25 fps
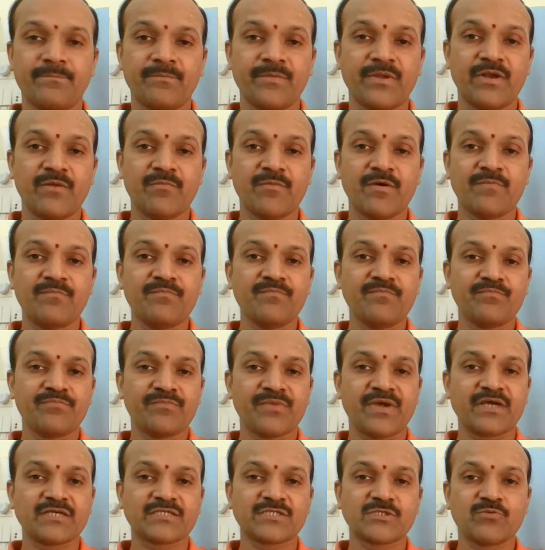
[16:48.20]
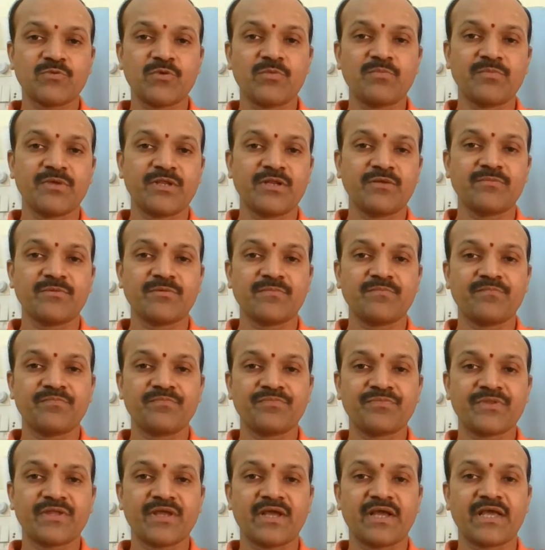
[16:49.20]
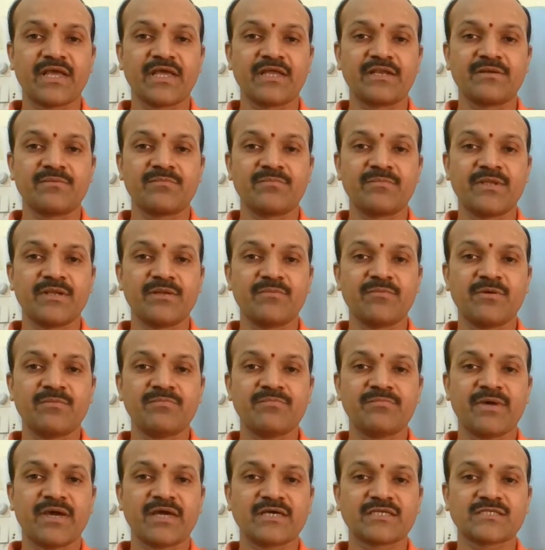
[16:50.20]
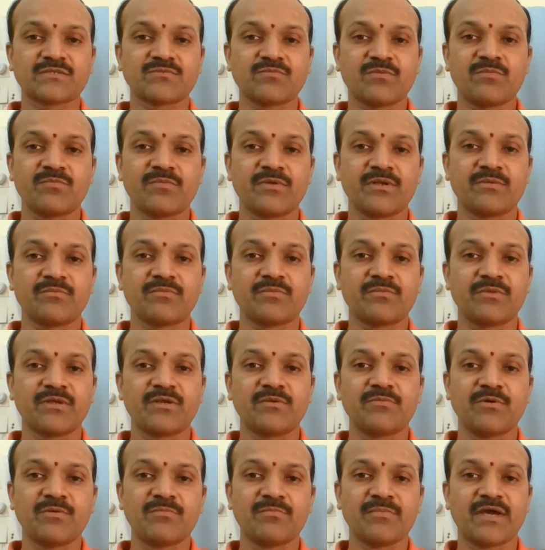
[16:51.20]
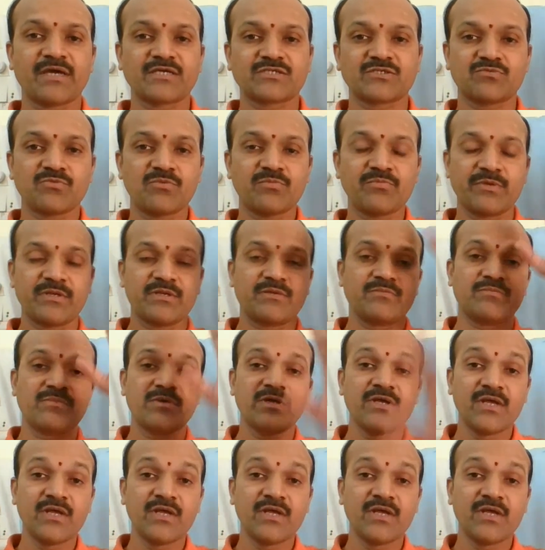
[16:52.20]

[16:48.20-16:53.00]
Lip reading: Minimum, maximum, minimum. Again, minimum, maximum, minimum, minimum, maximum.